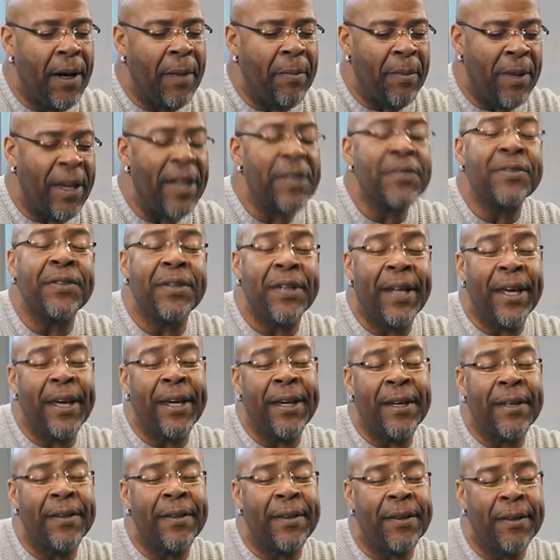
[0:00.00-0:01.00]

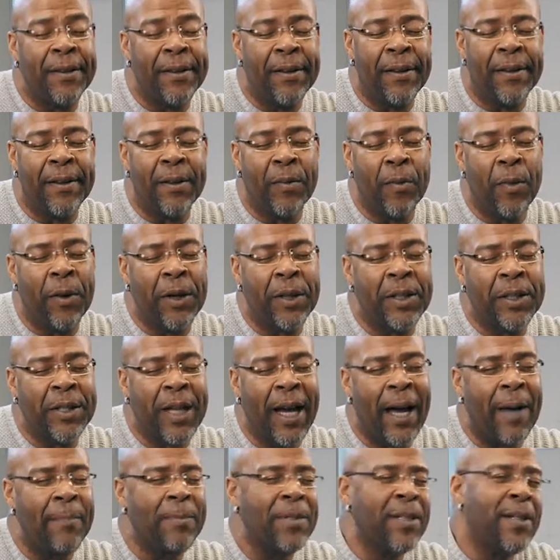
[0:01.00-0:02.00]
yesterday in the
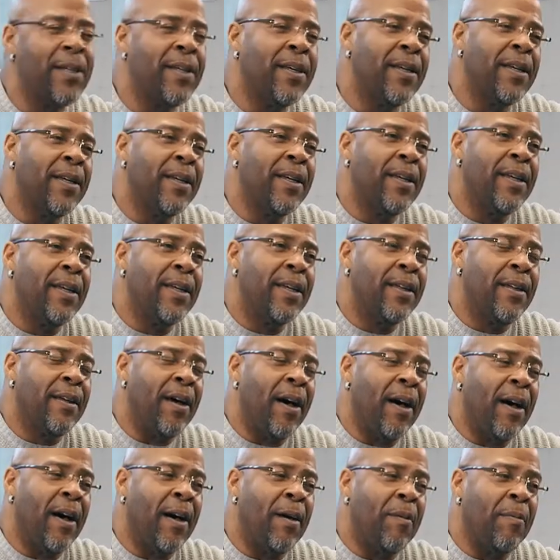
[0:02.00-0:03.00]
workshops,
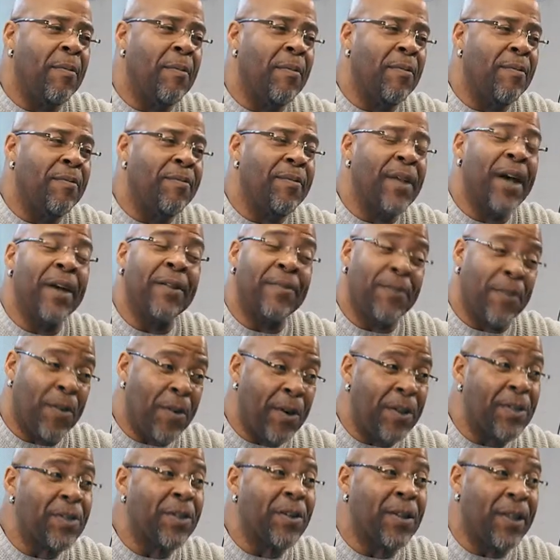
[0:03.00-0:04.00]

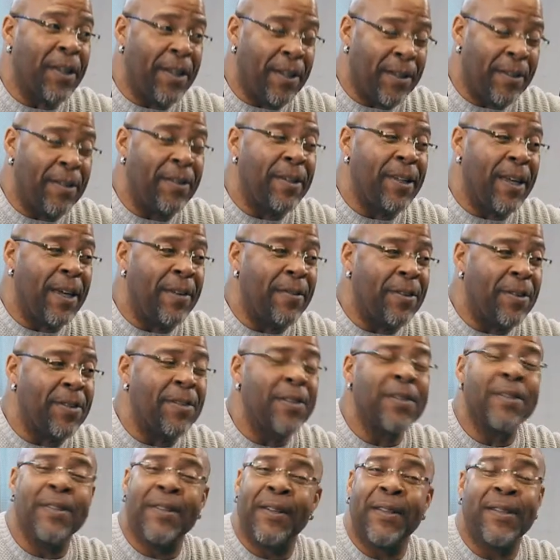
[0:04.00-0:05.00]
unfortunately, the Davis
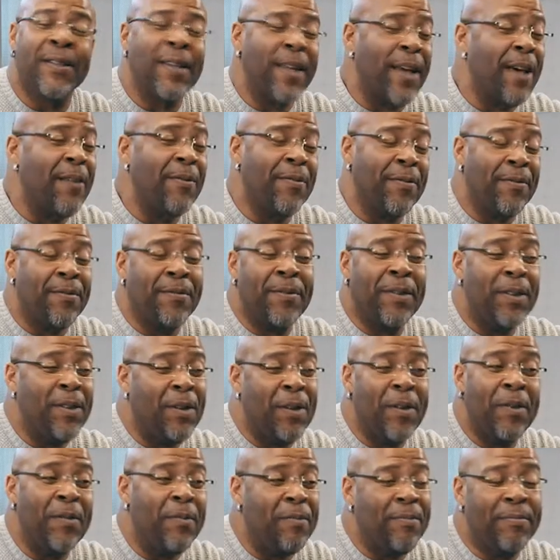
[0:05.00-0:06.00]
sisters have, you
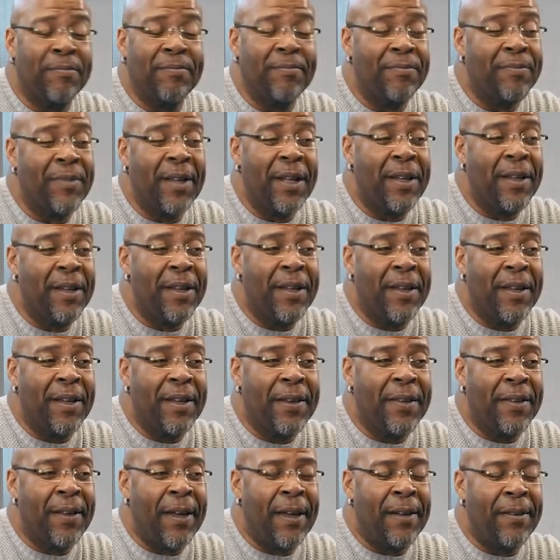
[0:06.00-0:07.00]
know,
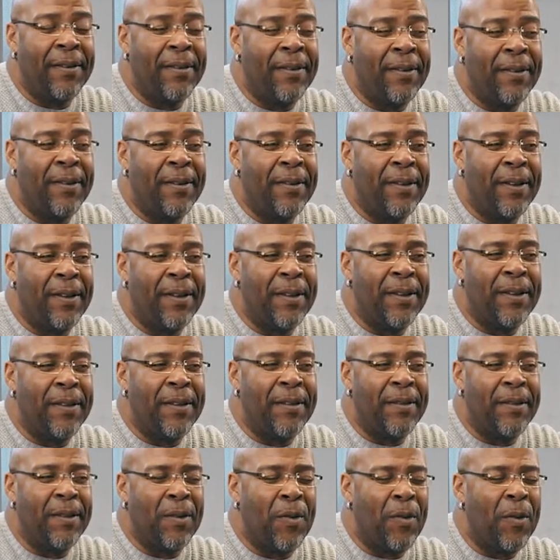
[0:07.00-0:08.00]

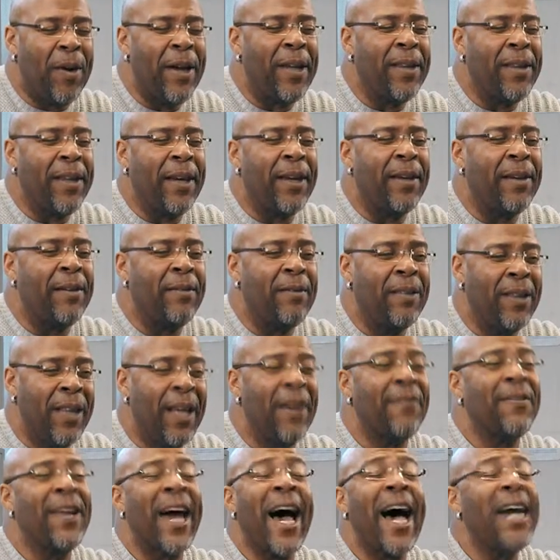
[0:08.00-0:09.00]
the way they
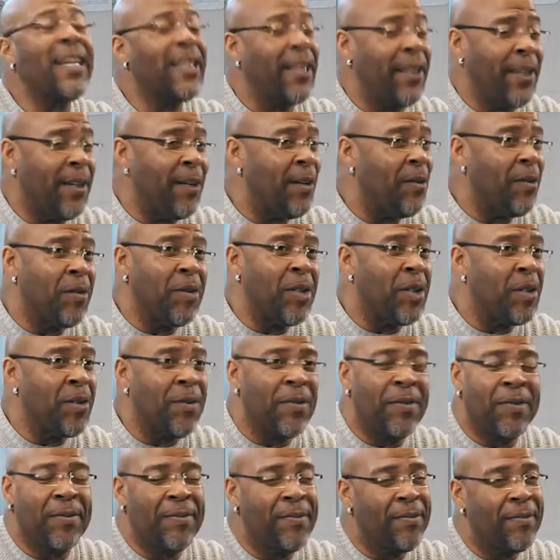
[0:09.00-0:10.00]
left out of here
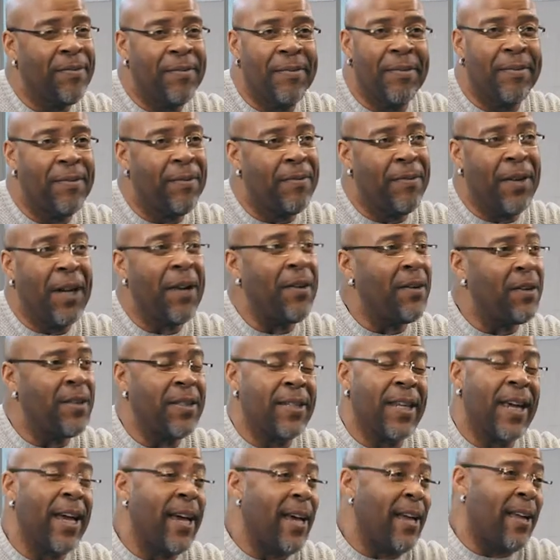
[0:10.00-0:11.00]
was very
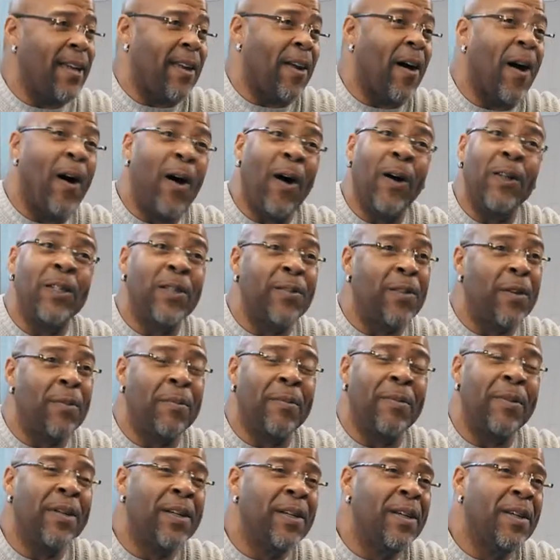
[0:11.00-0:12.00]
sad. All of them,